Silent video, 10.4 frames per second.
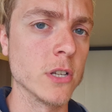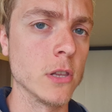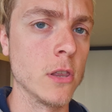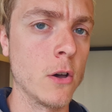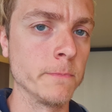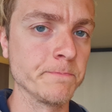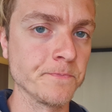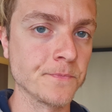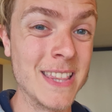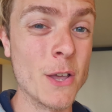a lot.
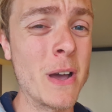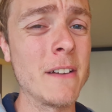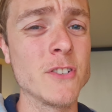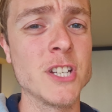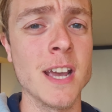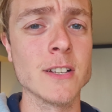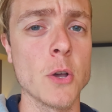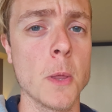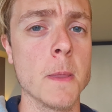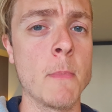Now, I have checked
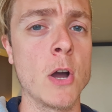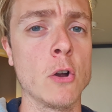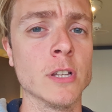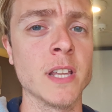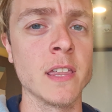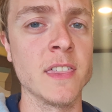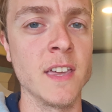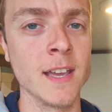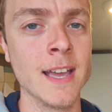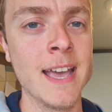on the My Holiday
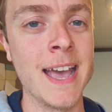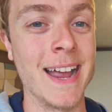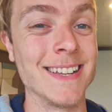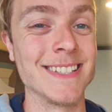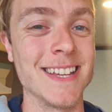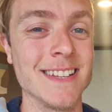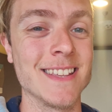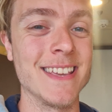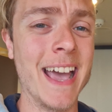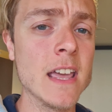thing, and it says that
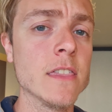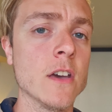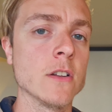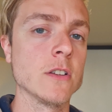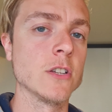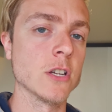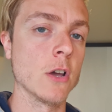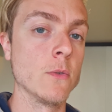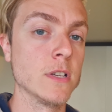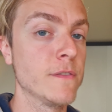the eight thirty
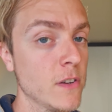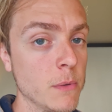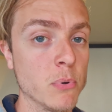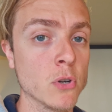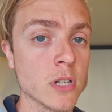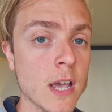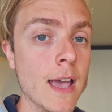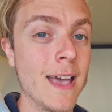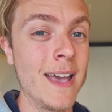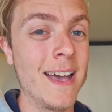show is fully booked.
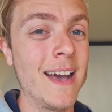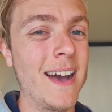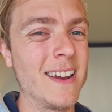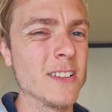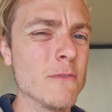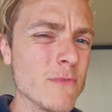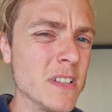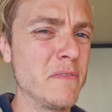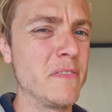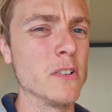I don't
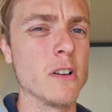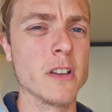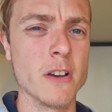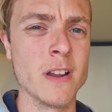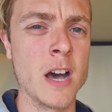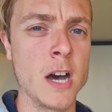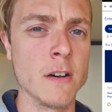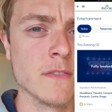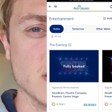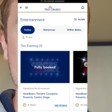really feel like going at
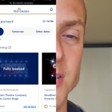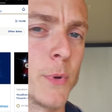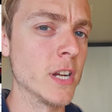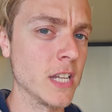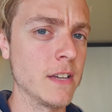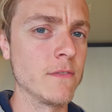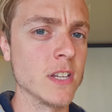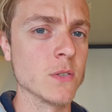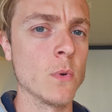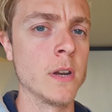half ten, so we're going to give
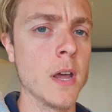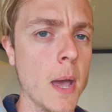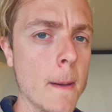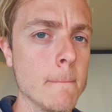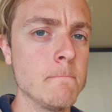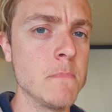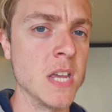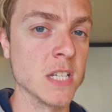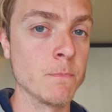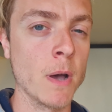this one a
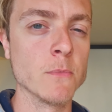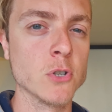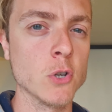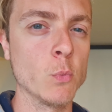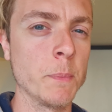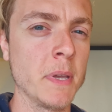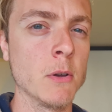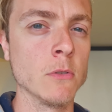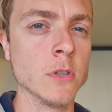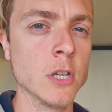miss, but I'm sure we'll be
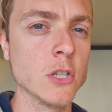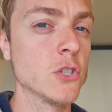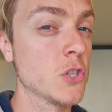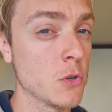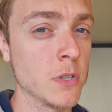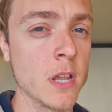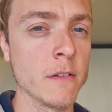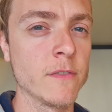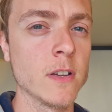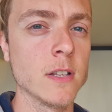on soon
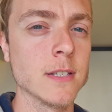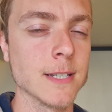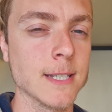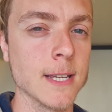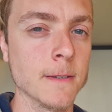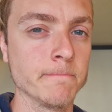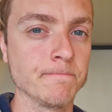enough to see it.